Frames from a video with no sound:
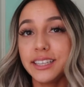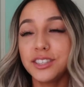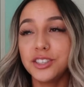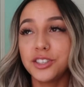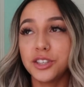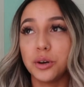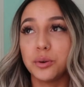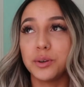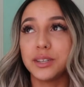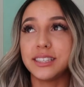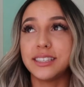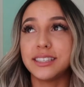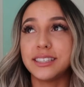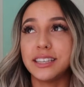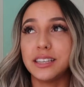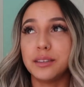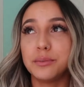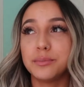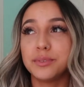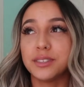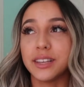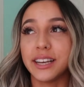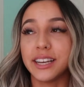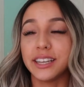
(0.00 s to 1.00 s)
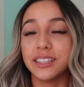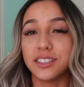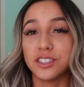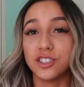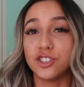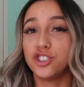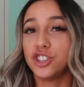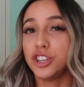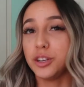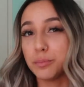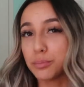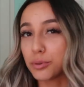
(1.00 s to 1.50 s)
So it seems like it's a
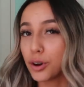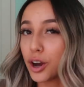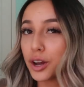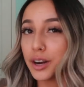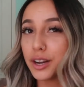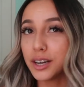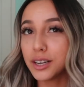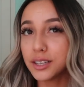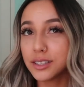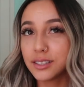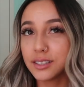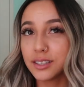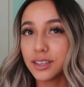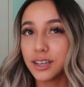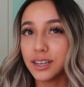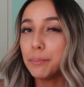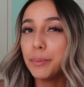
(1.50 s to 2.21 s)
cheap product,